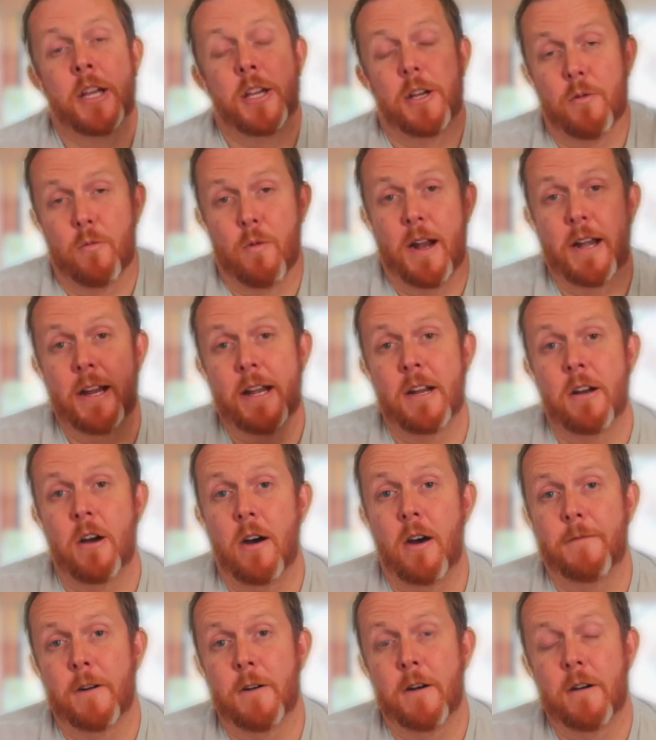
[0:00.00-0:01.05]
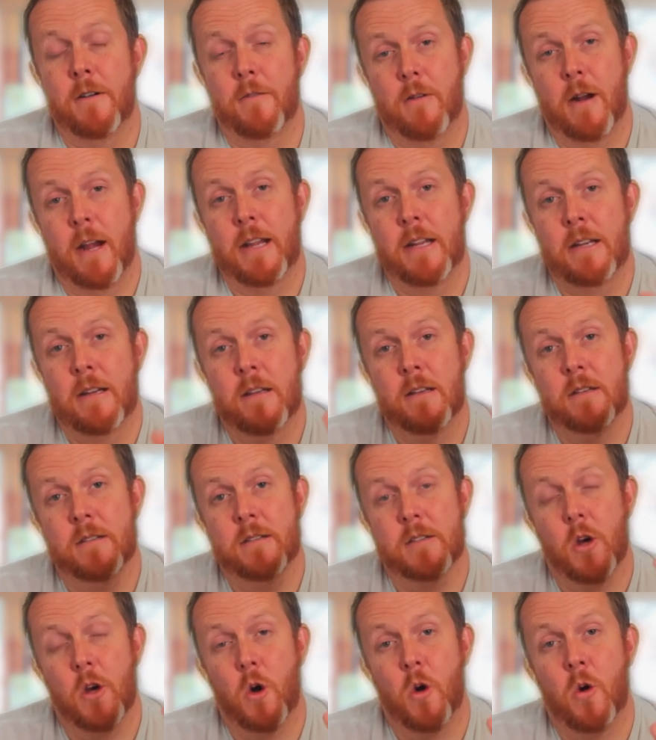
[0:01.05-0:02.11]
You're writing an offer, right?
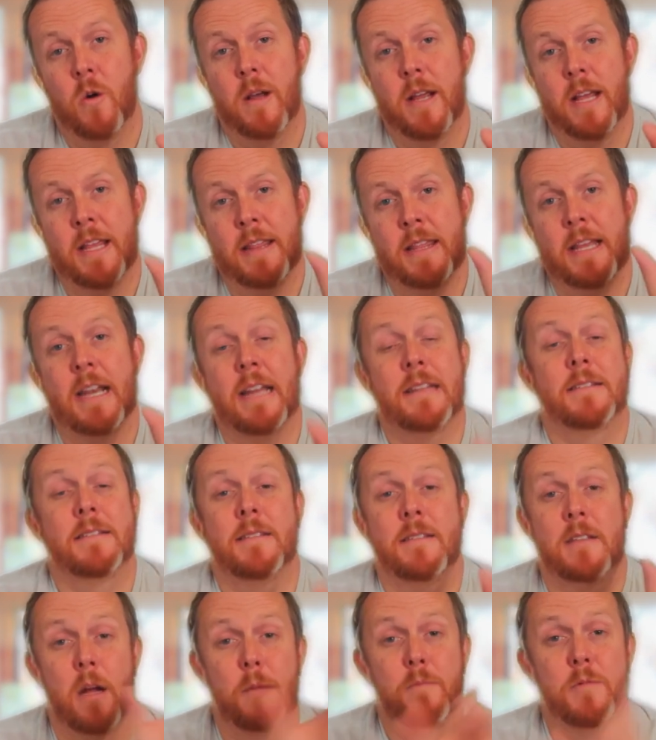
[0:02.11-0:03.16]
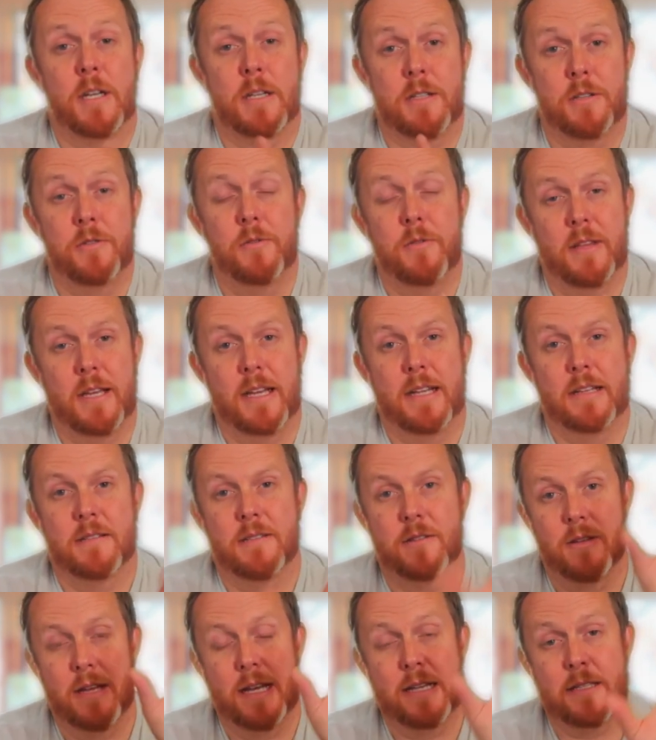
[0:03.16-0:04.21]
So, and then it's subject to things.
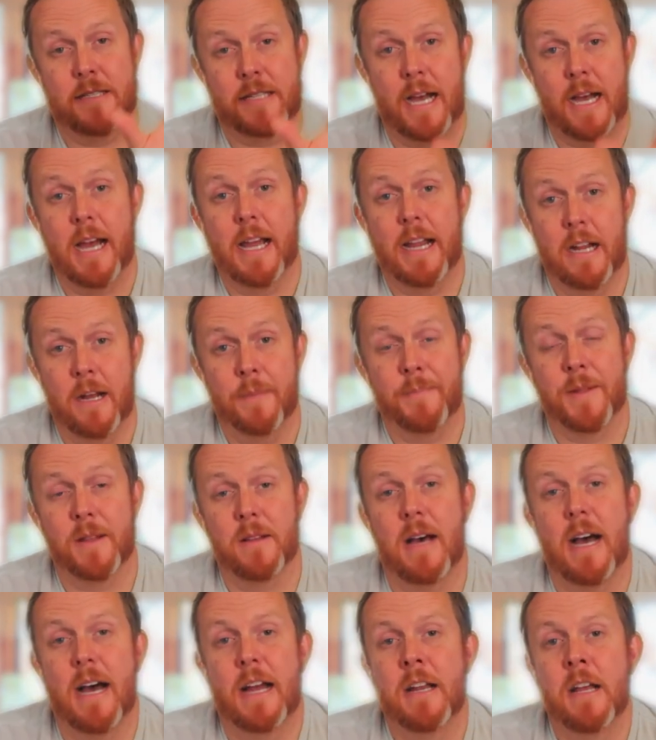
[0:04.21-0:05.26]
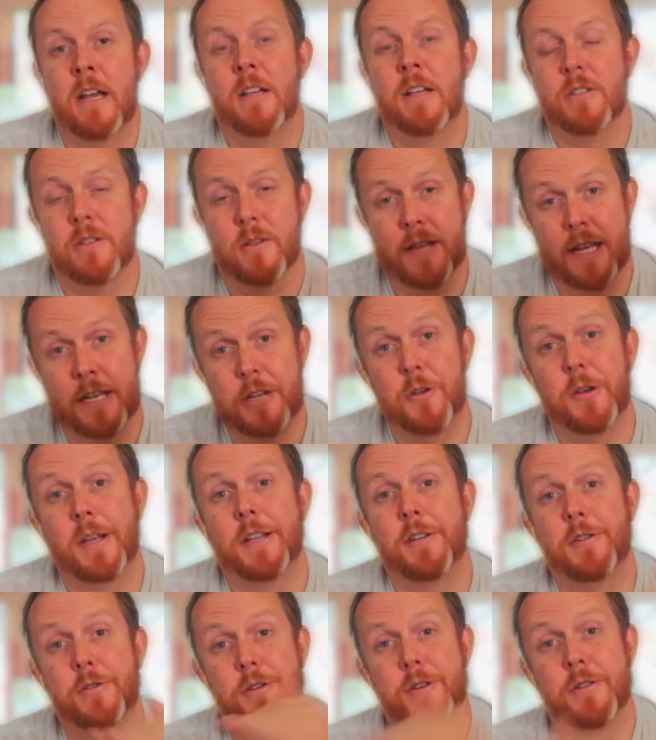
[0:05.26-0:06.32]
So that's tying up the lot. So then you
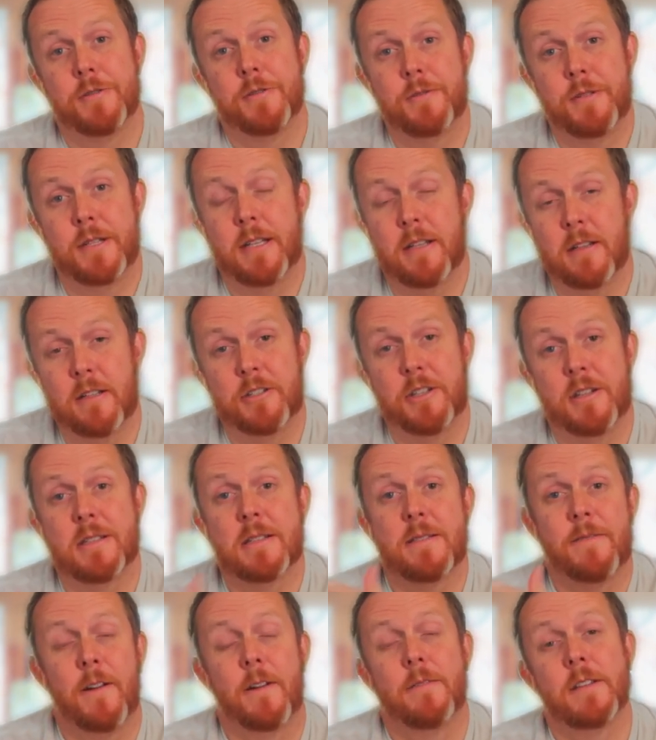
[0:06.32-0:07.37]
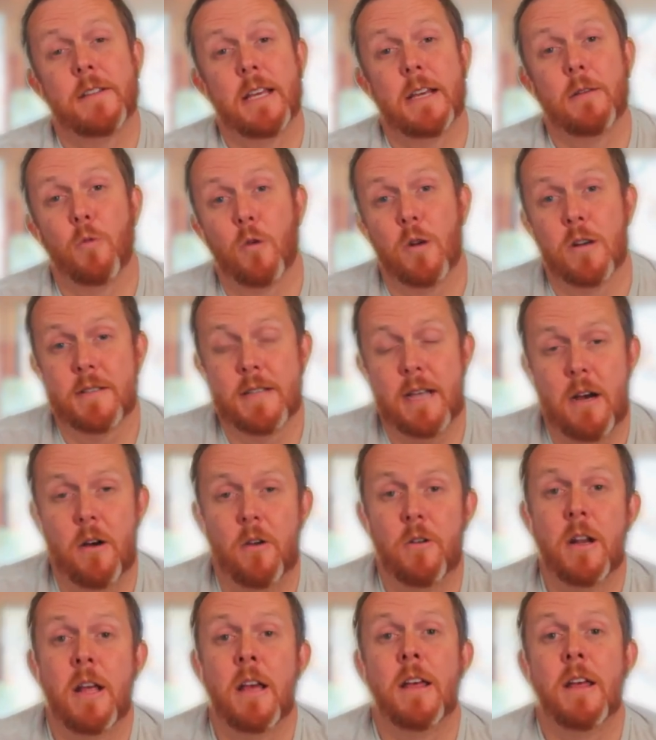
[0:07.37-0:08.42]
can do your due diligence. If everything works
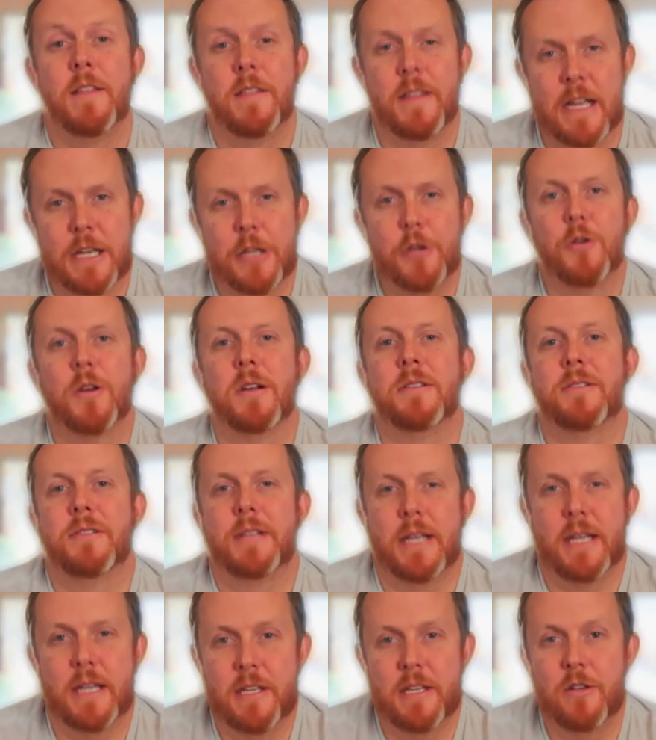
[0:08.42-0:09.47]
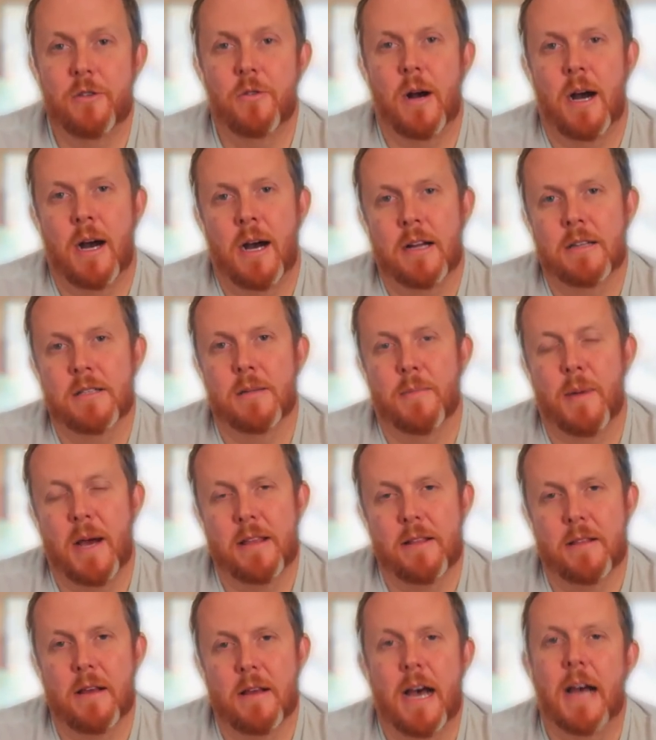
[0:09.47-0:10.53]
out, then you continue on to buy
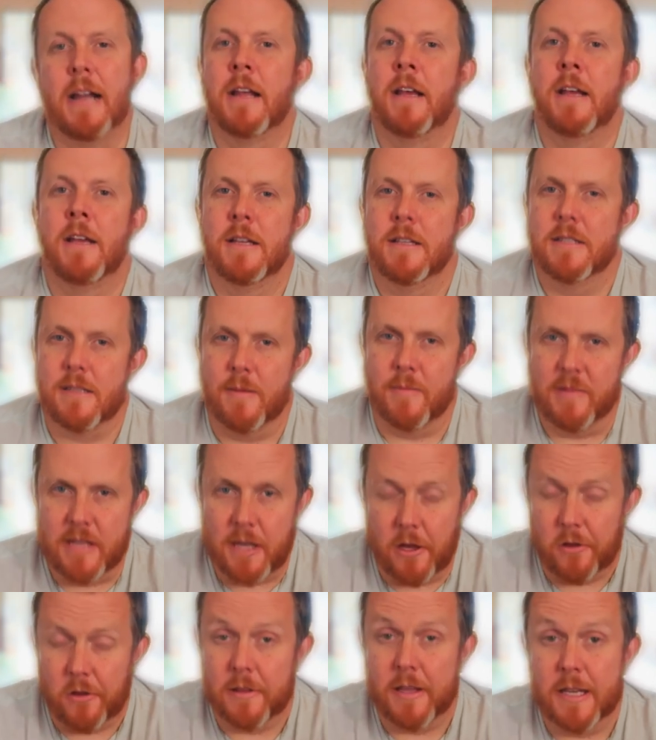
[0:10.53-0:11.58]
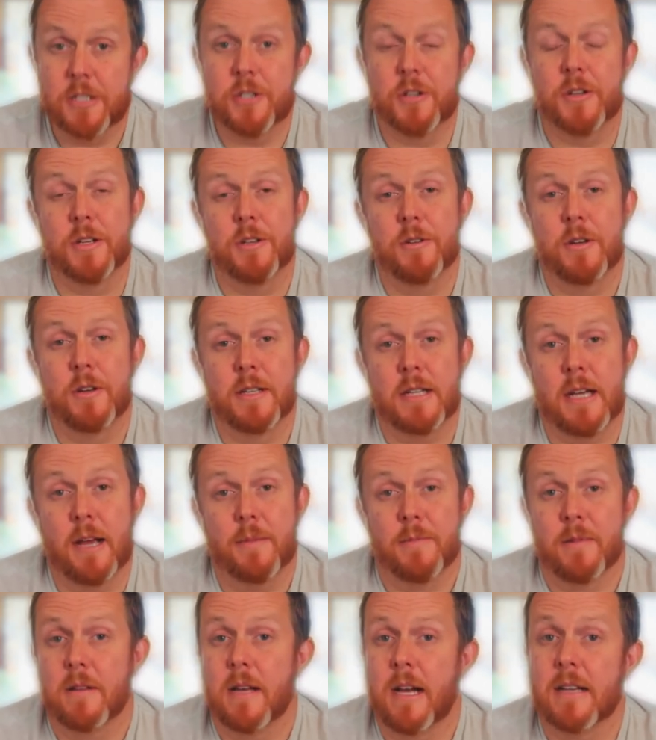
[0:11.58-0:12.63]
the lot. Some of the other things you can do to tie
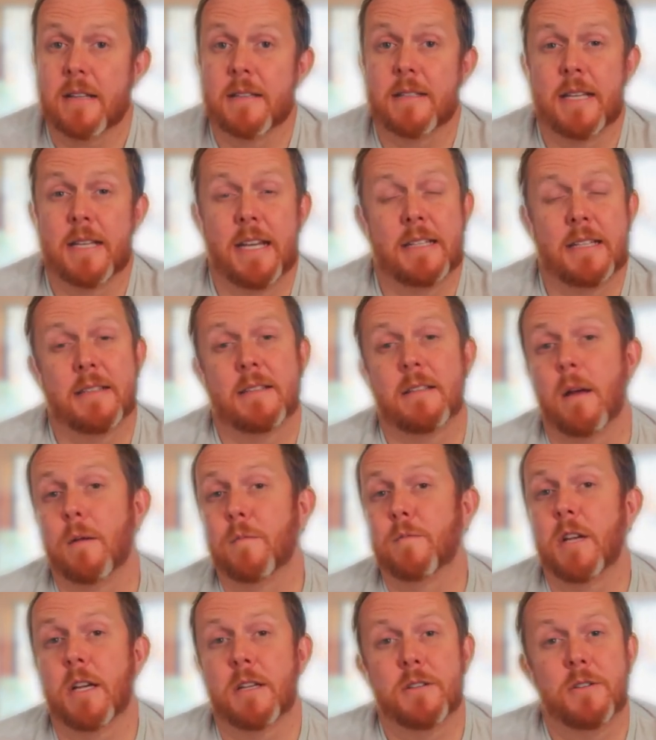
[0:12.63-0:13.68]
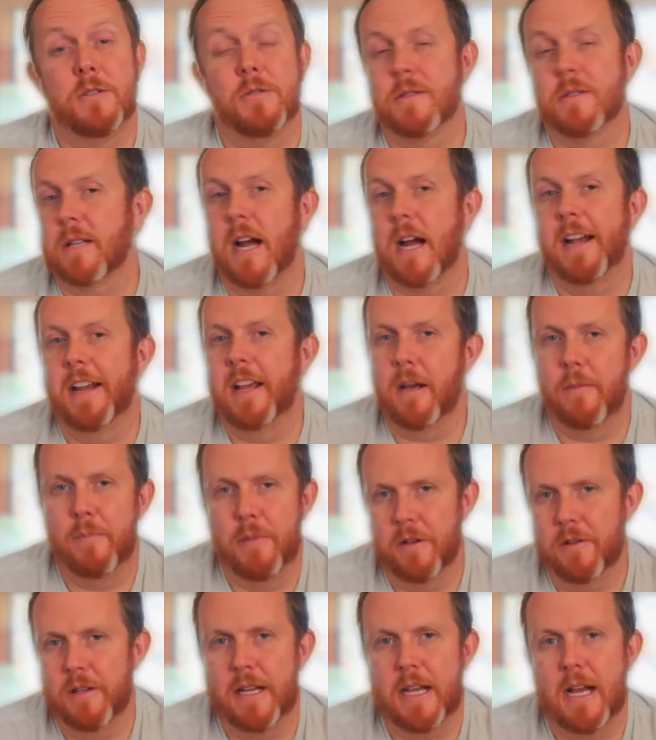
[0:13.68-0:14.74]
up the lot is say it's subject to signing a
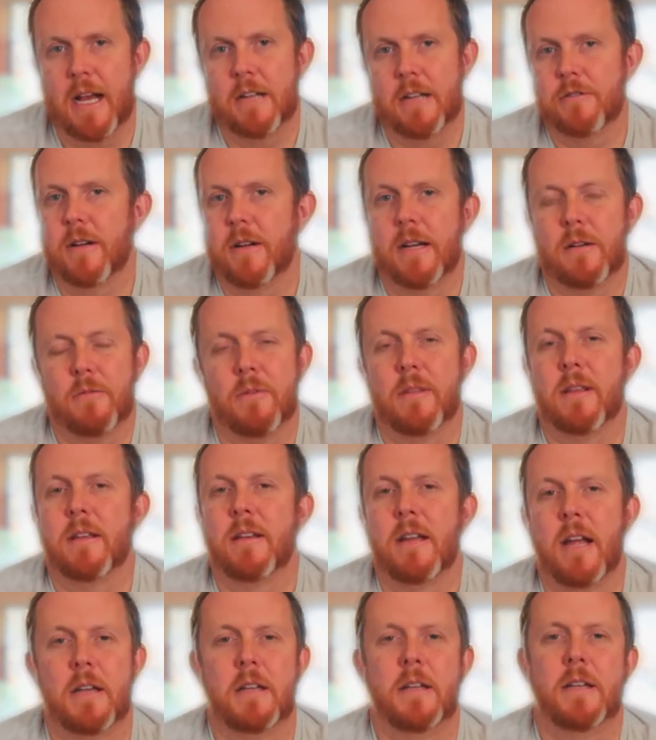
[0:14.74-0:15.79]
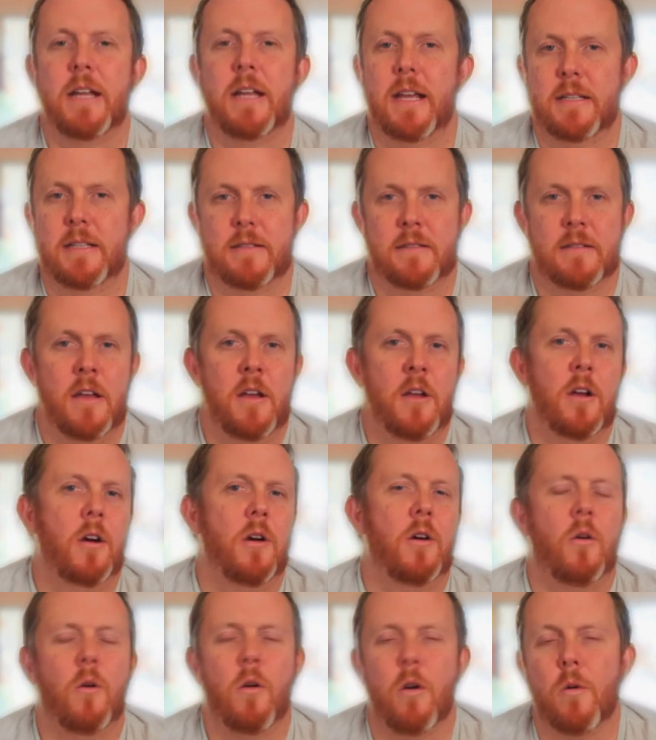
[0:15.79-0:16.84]
building contract within 90 days,
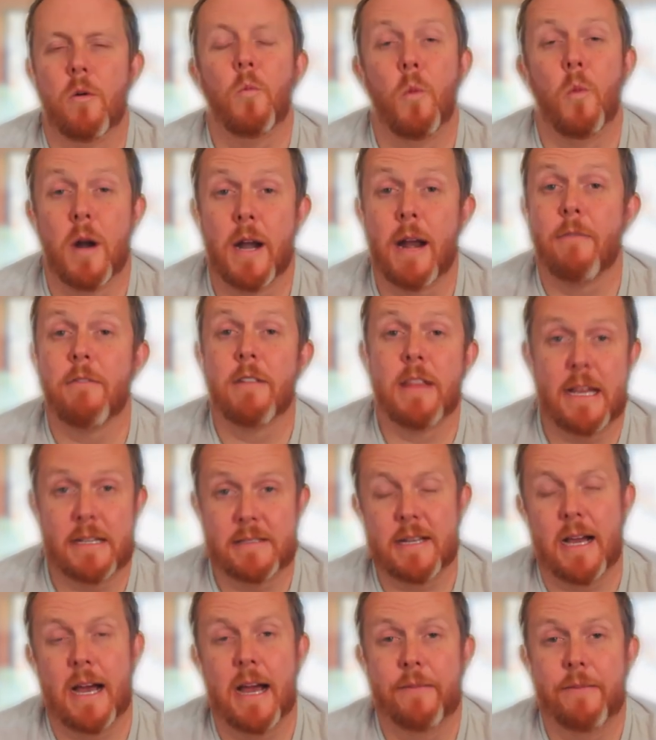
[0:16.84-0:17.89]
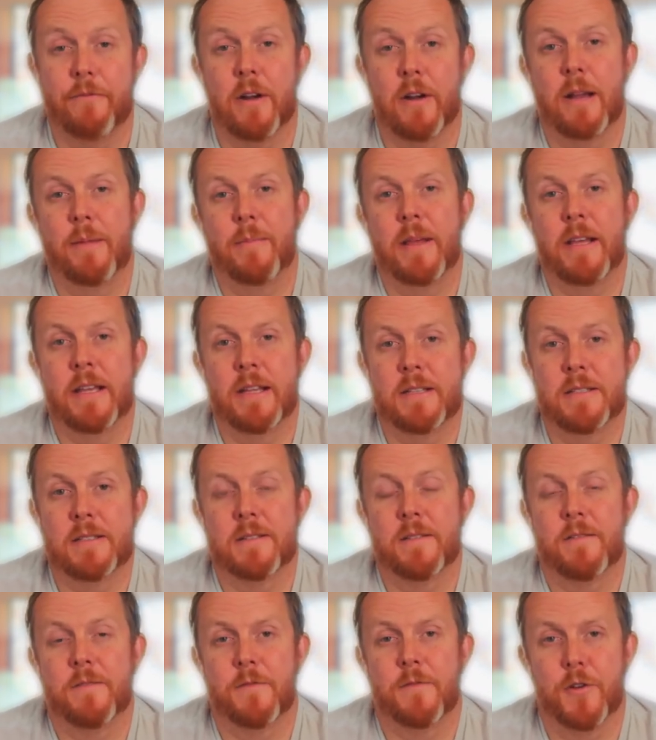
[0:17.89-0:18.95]
or whatever that time frame
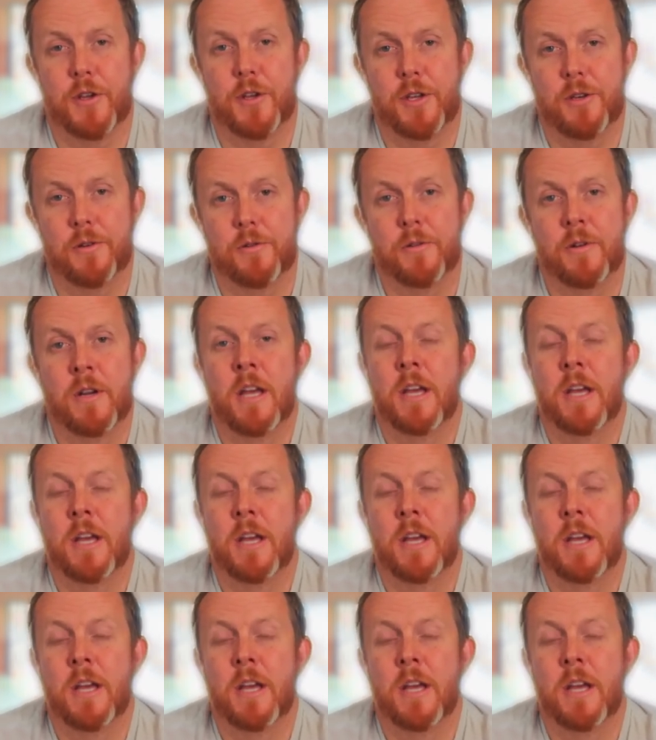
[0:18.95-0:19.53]
is for you.